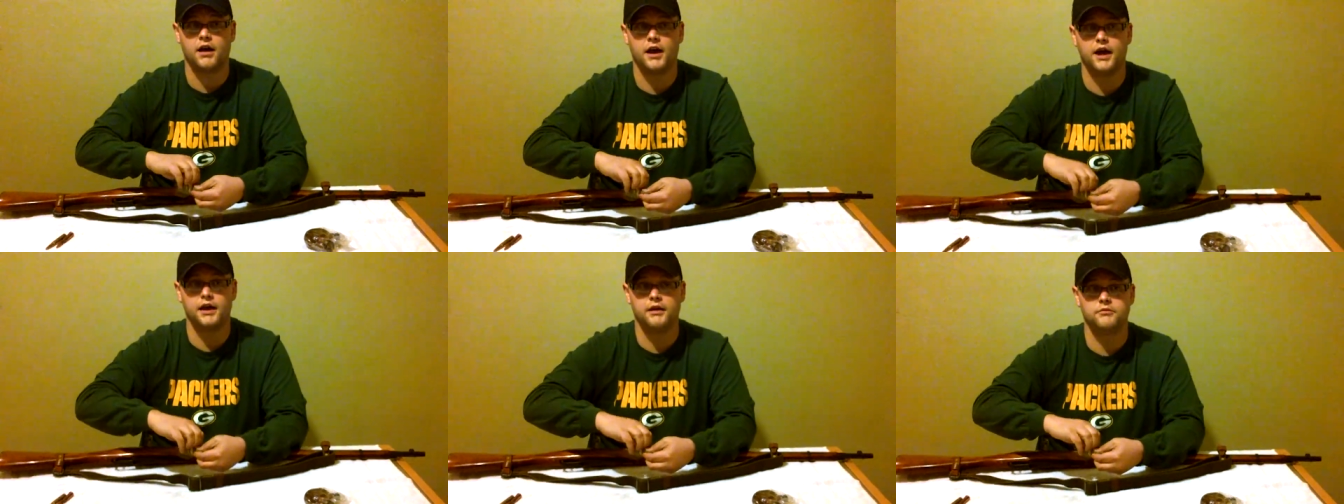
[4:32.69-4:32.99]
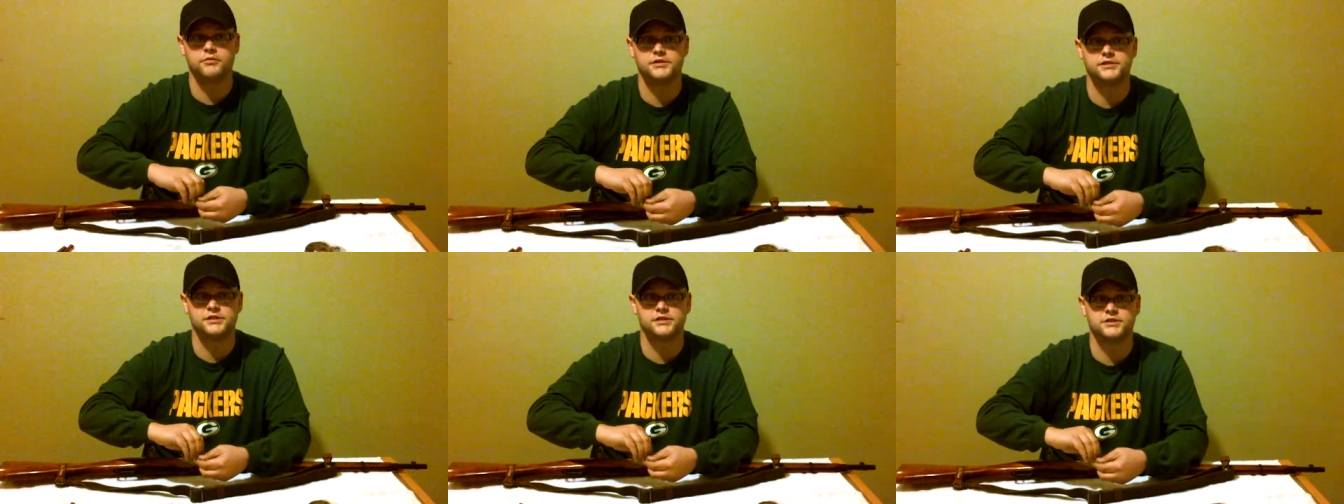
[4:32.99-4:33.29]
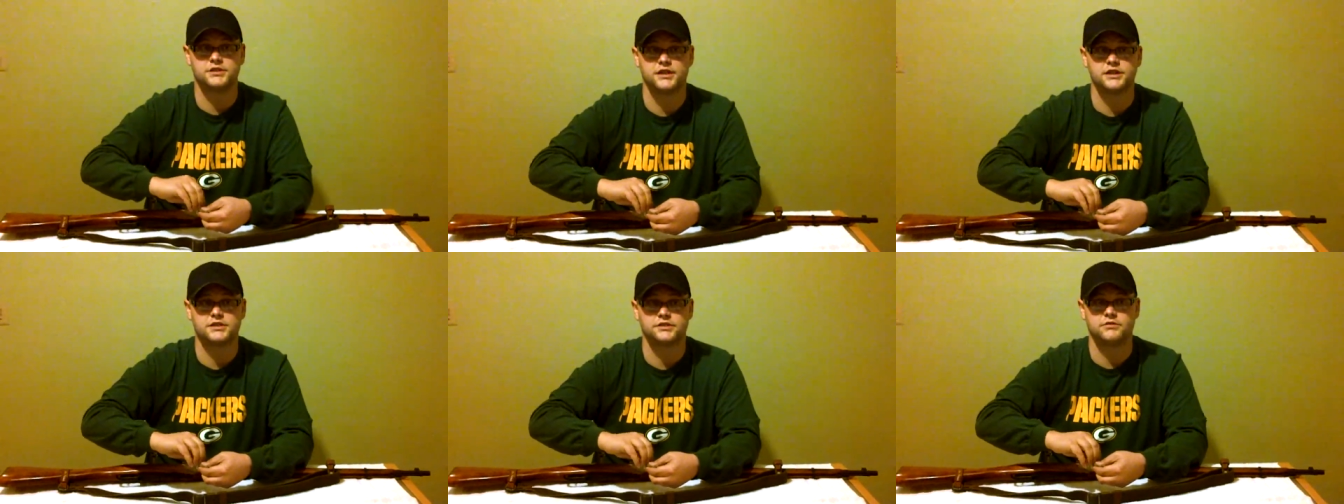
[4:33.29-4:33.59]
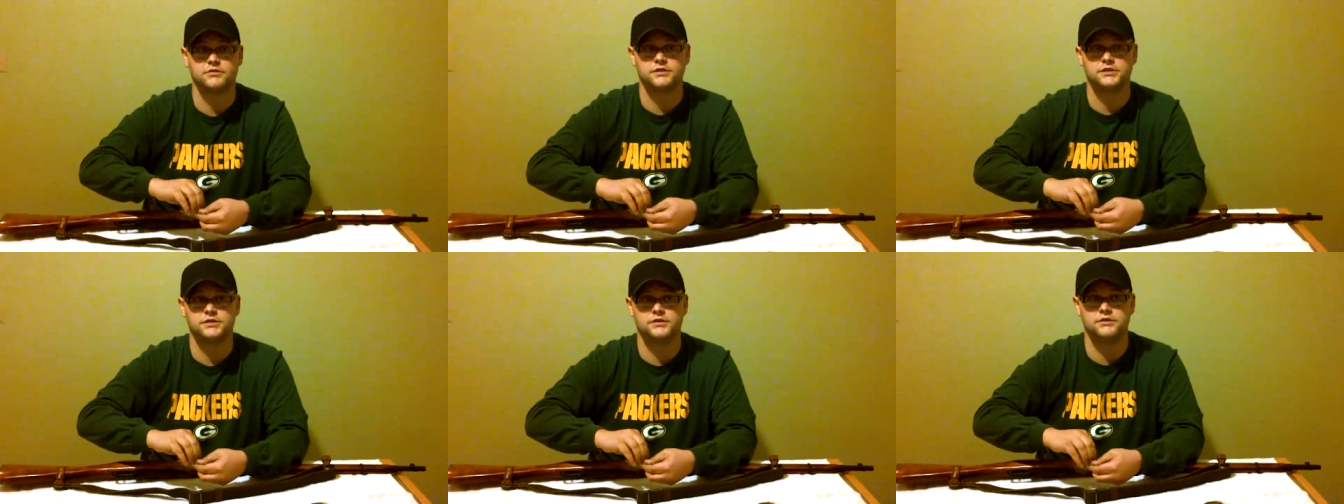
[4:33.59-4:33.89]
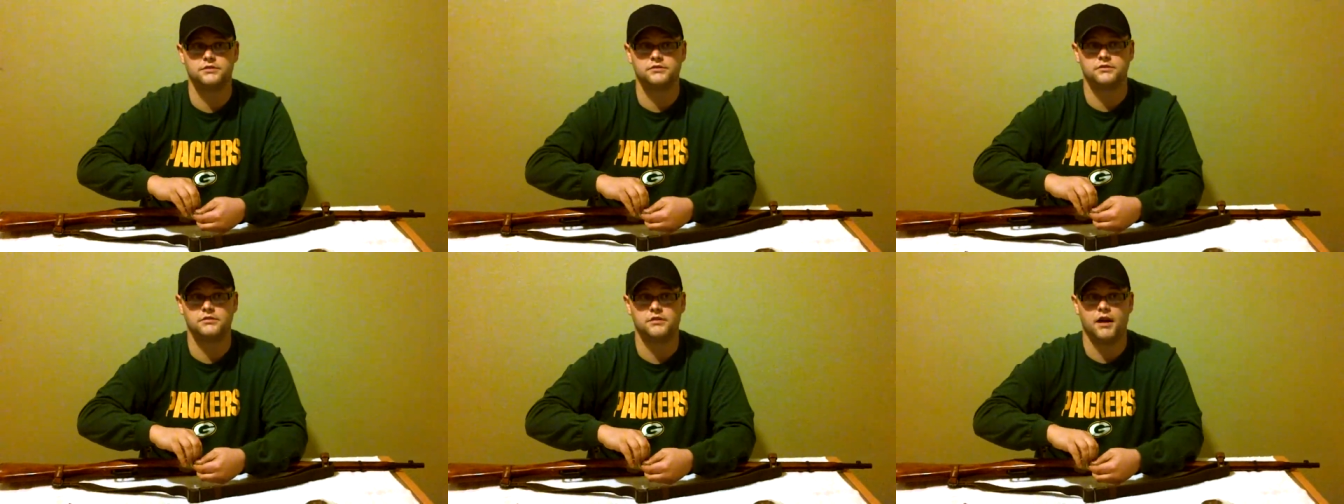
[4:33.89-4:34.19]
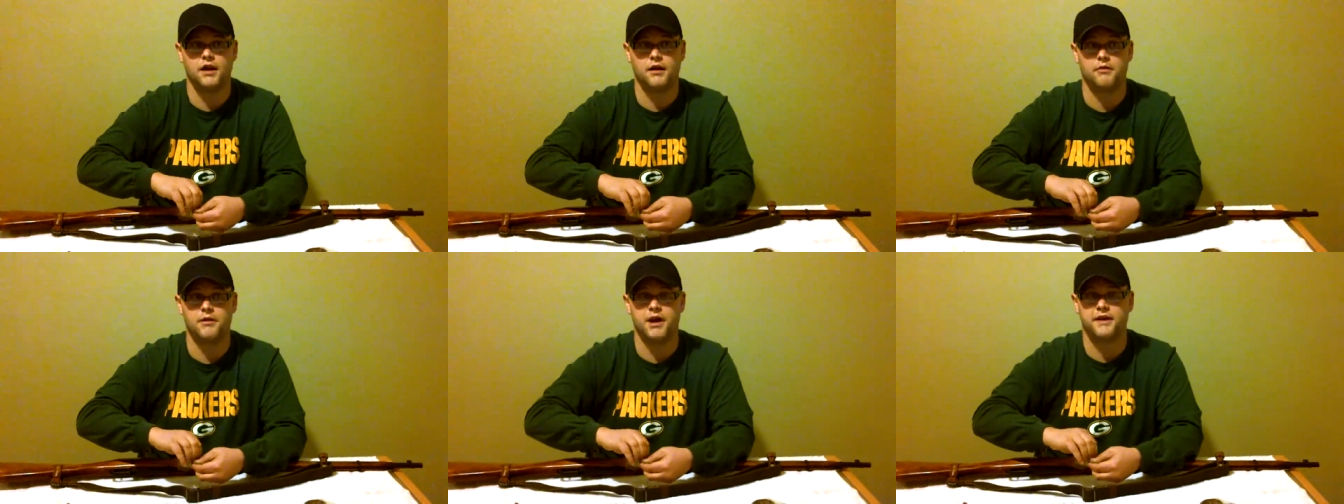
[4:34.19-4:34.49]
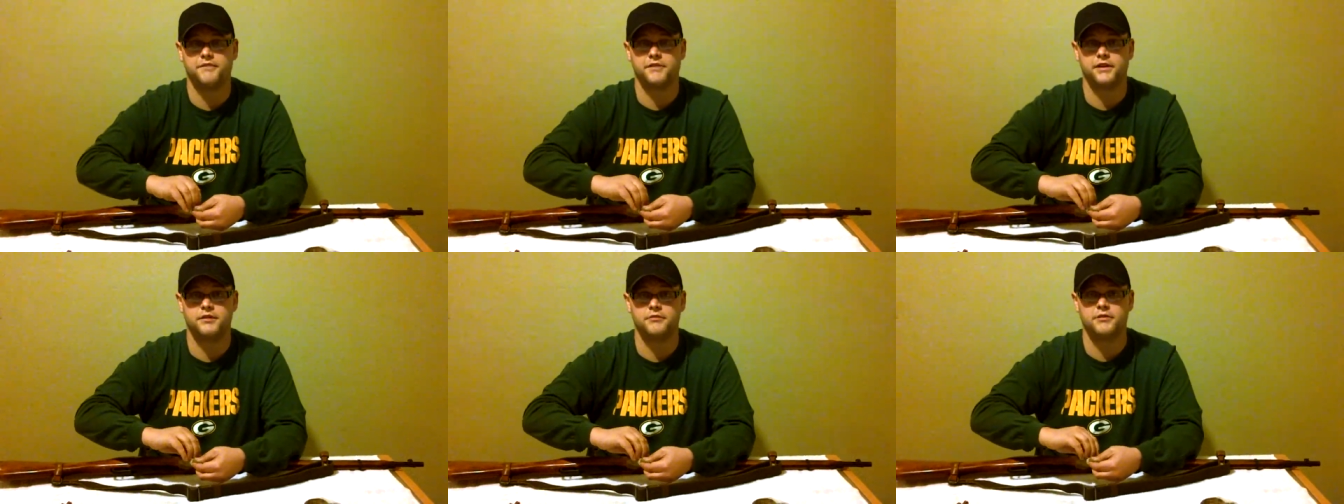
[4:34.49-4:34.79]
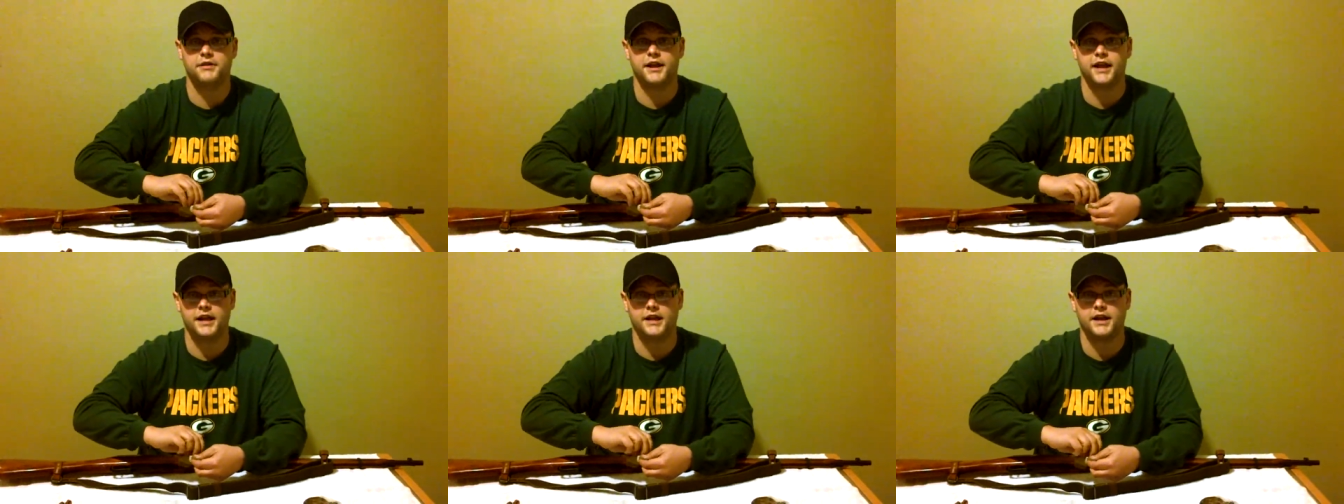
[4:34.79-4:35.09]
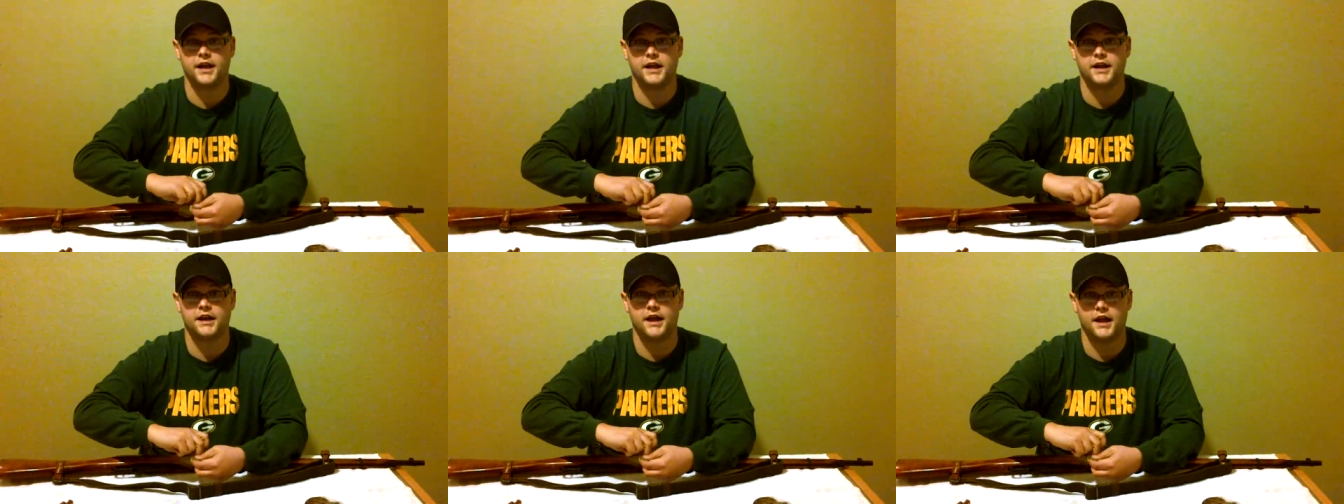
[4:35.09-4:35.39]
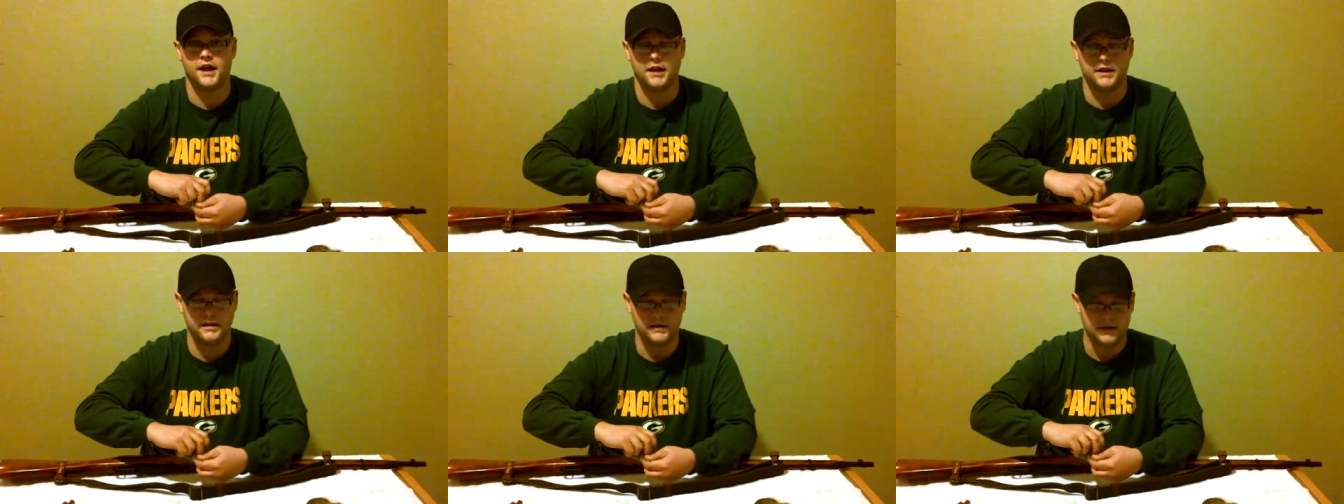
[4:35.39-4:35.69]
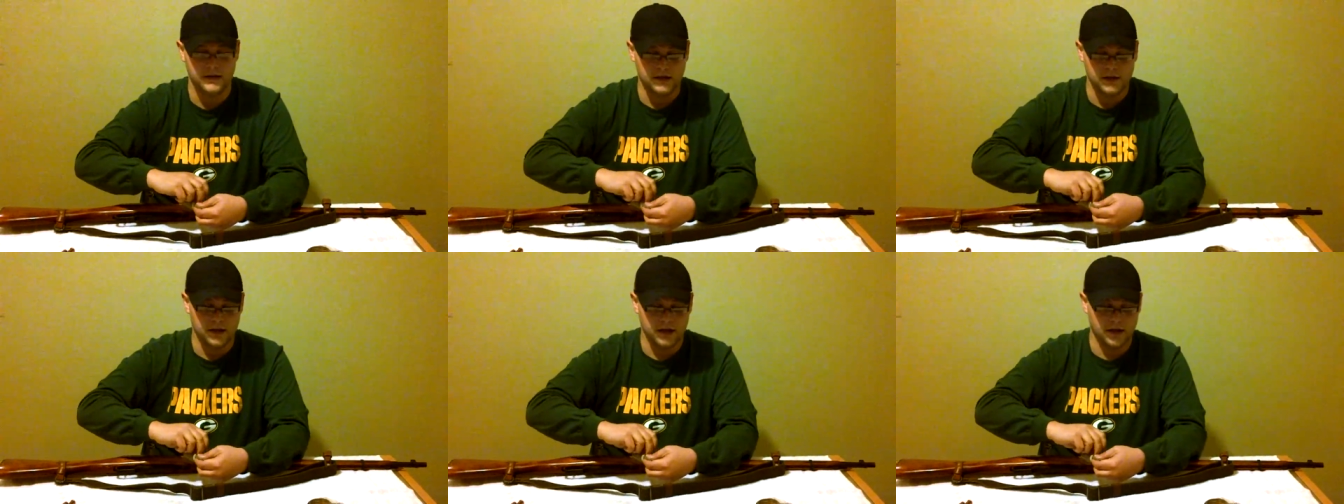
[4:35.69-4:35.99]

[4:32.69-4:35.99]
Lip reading: I would suggest going to Iraq Veteran 888.